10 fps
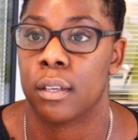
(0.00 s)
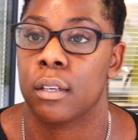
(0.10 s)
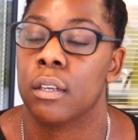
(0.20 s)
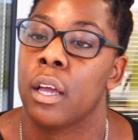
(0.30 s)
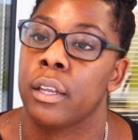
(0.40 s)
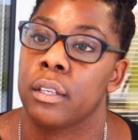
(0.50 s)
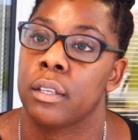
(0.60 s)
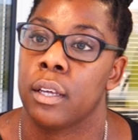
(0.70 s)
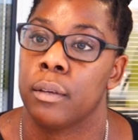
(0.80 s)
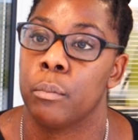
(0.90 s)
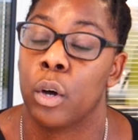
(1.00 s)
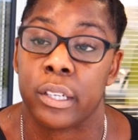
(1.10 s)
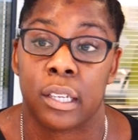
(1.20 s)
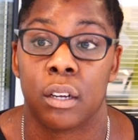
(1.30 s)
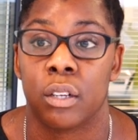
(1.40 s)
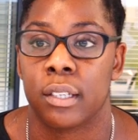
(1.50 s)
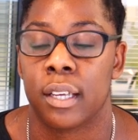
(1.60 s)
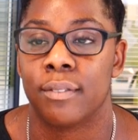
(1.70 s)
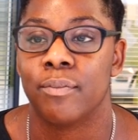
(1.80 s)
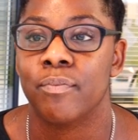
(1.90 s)
and marketing
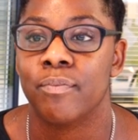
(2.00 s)
content.